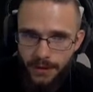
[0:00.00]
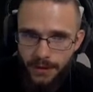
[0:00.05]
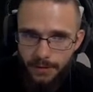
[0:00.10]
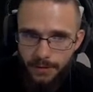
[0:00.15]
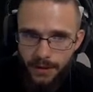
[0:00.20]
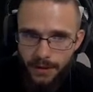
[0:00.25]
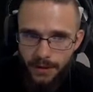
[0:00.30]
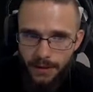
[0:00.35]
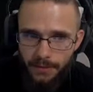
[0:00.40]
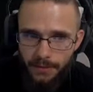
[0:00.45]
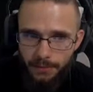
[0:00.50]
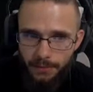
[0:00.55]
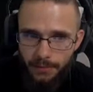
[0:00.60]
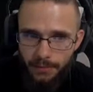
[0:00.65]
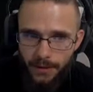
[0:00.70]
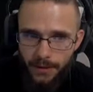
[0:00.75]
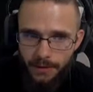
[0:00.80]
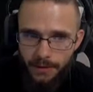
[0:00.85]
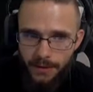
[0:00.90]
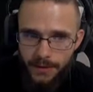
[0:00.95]
on your
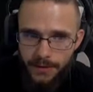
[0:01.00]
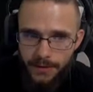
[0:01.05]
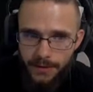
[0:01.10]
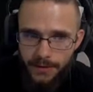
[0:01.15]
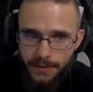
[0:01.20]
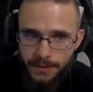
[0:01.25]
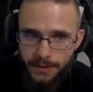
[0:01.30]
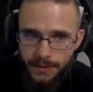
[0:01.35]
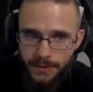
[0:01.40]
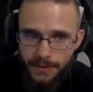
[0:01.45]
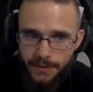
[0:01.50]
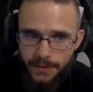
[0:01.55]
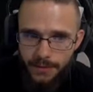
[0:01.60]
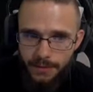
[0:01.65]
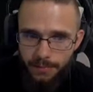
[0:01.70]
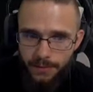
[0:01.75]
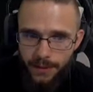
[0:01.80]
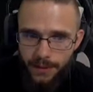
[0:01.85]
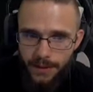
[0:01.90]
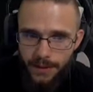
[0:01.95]
progress, and you can see the
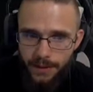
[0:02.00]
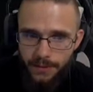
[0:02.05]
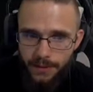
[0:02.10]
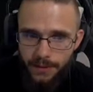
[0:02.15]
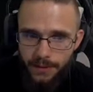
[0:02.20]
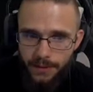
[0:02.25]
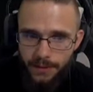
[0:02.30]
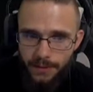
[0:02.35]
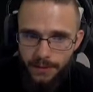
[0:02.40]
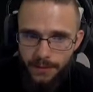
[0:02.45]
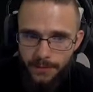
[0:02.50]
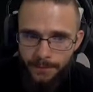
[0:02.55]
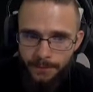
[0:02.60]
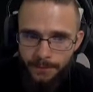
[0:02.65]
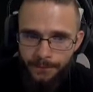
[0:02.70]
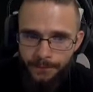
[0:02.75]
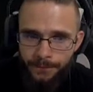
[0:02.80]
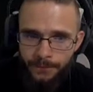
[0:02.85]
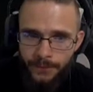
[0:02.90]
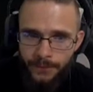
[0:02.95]
breakdown here
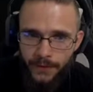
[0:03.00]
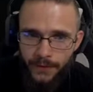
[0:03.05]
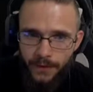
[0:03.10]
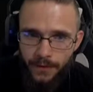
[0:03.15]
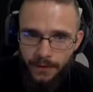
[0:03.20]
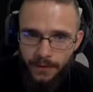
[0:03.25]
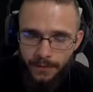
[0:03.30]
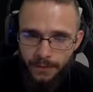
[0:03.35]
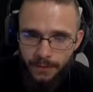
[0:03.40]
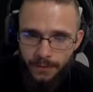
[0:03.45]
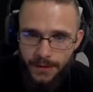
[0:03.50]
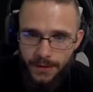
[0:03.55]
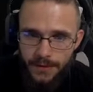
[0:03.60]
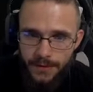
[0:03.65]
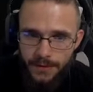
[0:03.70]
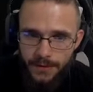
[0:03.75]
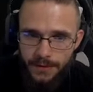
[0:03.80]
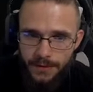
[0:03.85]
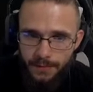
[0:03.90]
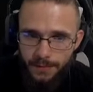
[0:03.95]
of
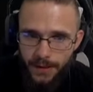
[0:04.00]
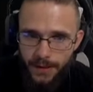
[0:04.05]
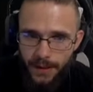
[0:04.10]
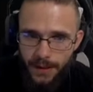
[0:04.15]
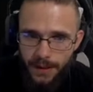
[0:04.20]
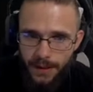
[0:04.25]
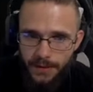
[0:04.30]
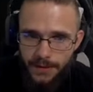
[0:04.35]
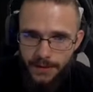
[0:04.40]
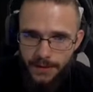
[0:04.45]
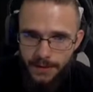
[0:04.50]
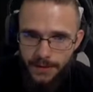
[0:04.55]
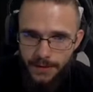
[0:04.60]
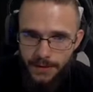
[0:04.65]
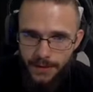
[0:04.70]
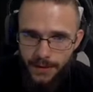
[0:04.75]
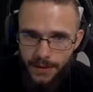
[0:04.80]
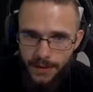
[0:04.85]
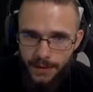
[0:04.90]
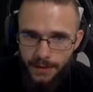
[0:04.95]
quests, past,
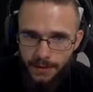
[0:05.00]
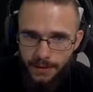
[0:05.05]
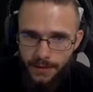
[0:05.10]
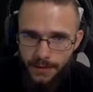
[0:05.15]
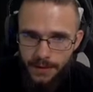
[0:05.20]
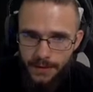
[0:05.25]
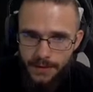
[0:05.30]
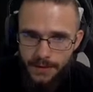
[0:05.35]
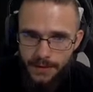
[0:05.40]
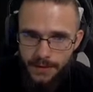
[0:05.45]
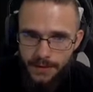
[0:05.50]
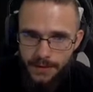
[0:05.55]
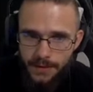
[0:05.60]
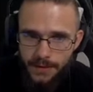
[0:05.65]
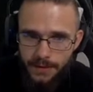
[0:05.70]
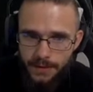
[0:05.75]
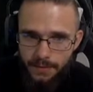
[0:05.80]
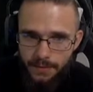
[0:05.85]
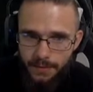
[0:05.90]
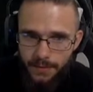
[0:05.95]
exotic quests,
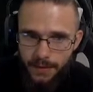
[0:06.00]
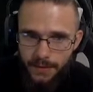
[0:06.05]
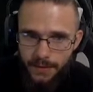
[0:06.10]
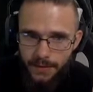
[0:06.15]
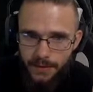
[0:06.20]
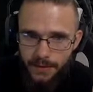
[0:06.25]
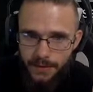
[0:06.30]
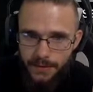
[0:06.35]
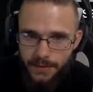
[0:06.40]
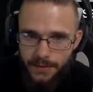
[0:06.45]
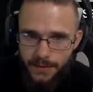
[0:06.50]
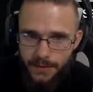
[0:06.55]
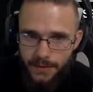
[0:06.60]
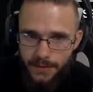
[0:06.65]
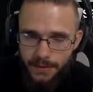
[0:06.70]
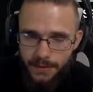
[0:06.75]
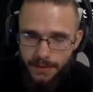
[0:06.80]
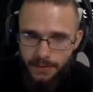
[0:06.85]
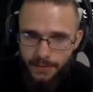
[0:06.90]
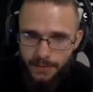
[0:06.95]
playlists,
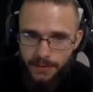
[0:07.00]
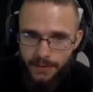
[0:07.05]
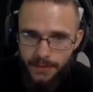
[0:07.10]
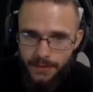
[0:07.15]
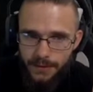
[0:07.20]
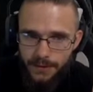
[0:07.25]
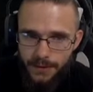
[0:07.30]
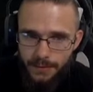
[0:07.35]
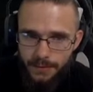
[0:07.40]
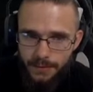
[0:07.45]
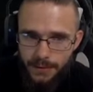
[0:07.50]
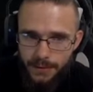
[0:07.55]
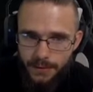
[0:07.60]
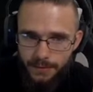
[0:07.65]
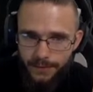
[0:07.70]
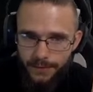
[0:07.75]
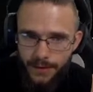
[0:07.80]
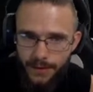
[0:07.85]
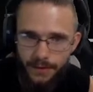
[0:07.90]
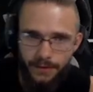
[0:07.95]
which is going to be
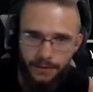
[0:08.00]
Vanguard,